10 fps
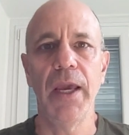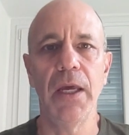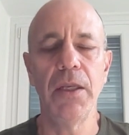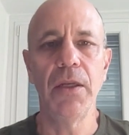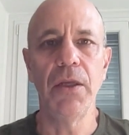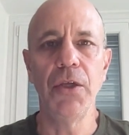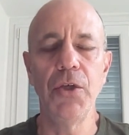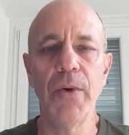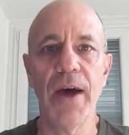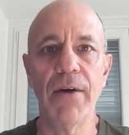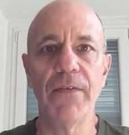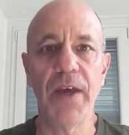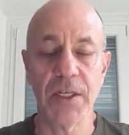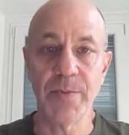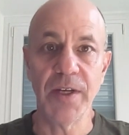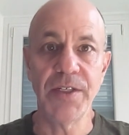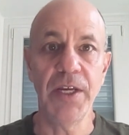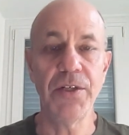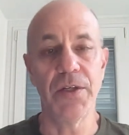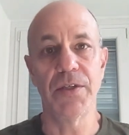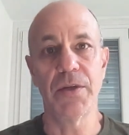and you have expectations.